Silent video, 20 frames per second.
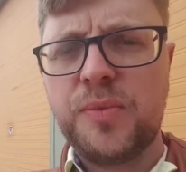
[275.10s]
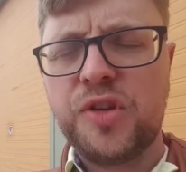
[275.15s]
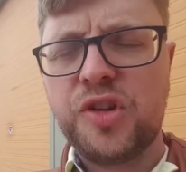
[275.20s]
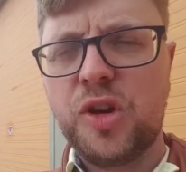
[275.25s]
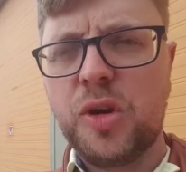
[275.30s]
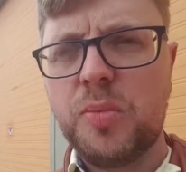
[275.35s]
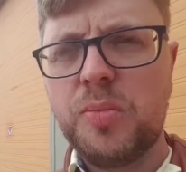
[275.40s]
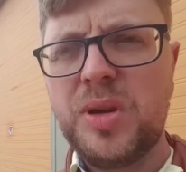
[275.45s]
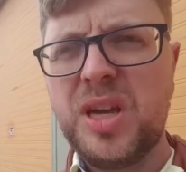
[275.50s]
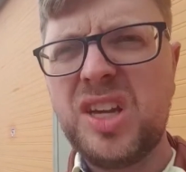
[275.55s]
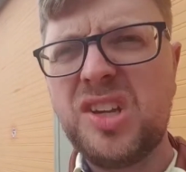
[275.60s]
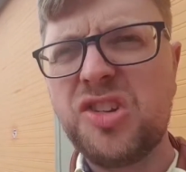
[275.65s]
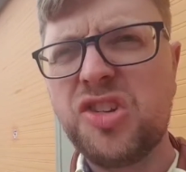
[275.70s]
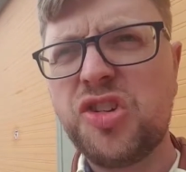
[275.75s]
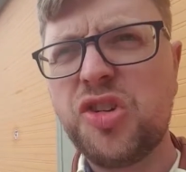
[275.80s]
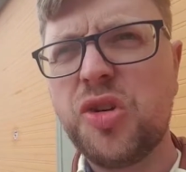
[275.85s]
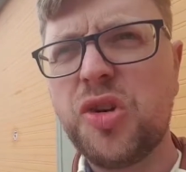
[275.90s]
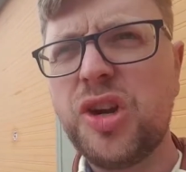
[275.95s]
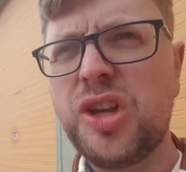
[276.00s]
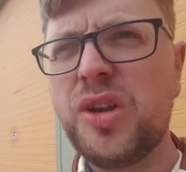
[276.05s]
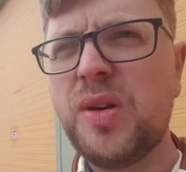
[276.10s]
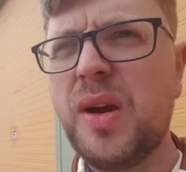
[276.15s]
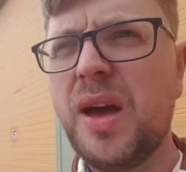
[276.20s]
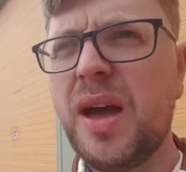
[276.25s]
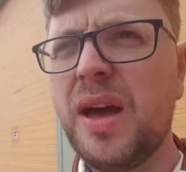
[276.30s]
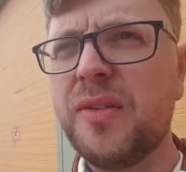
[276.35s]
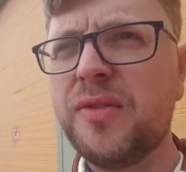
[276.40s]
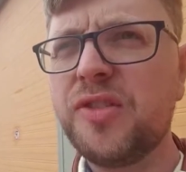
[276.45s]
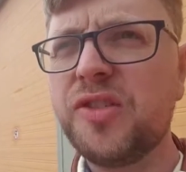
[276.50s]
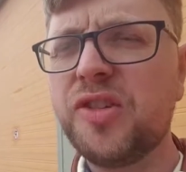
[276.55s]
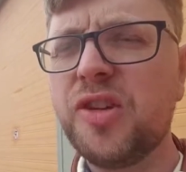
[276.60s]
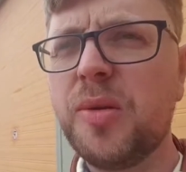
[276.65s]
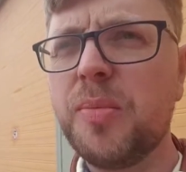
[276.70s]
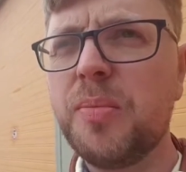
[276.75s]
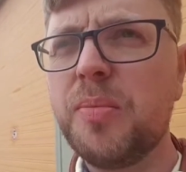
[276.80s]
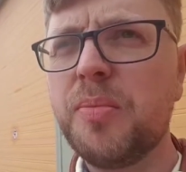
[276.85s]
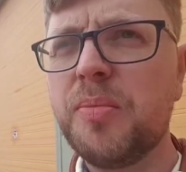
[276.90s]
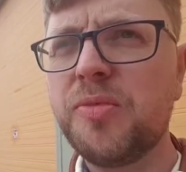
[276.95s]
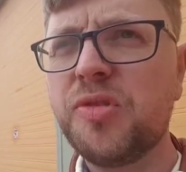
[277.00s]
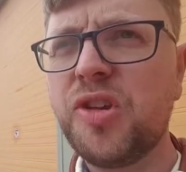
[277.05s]
So make sure you have
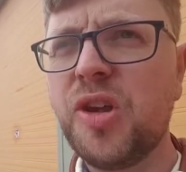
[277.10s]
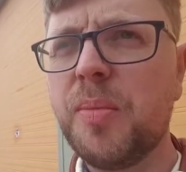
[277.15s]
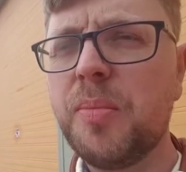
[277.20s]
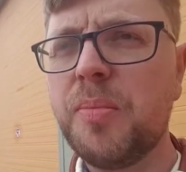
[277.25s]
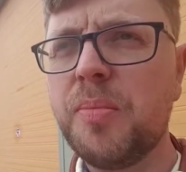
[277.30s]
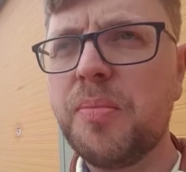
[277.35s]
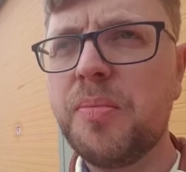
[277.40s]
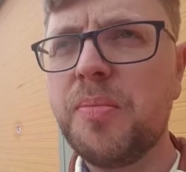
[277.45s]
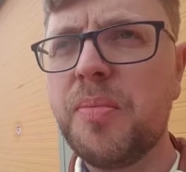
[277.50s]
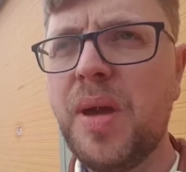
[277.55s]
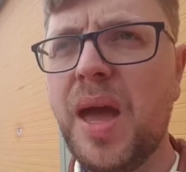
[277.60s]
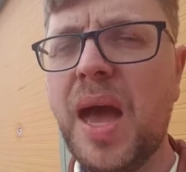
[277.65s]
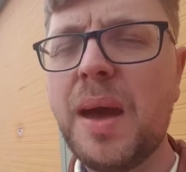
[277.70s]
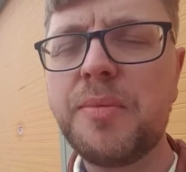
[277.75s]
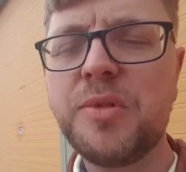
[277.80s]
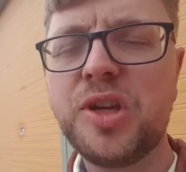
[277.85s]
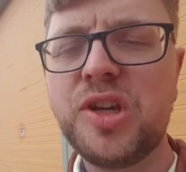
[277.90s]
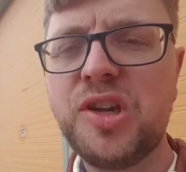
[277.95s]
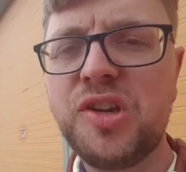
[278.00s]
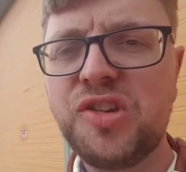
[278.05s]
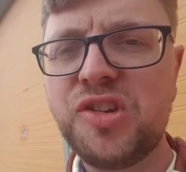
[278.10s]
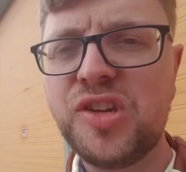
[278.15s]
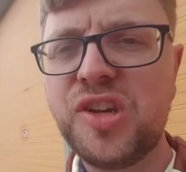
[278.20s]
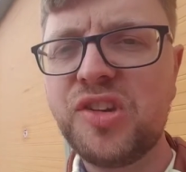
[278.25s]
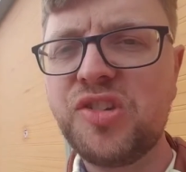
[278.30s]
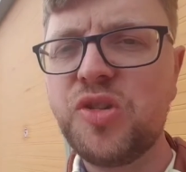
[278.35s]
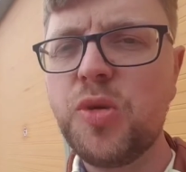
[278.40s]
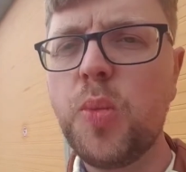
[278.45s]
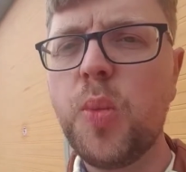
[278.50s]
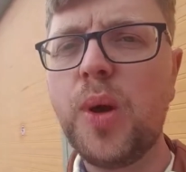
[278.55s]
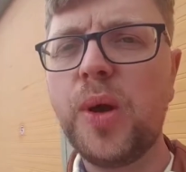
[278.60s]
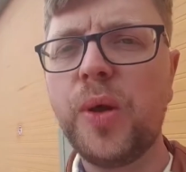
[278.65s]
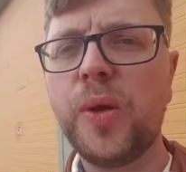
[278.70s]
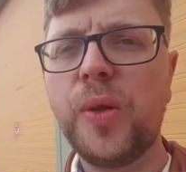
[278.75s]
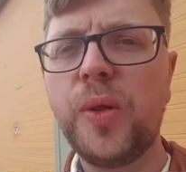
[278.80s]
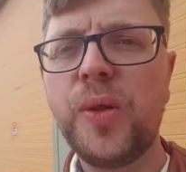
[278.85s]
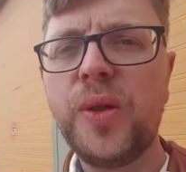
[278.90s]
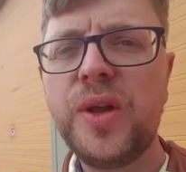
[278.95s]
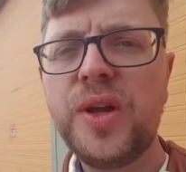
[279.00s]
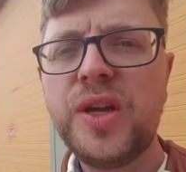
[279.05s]
some ammunition, as you
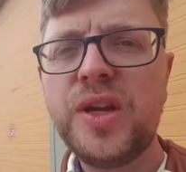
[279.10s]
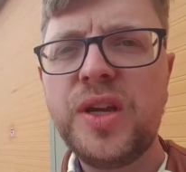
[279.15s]
will,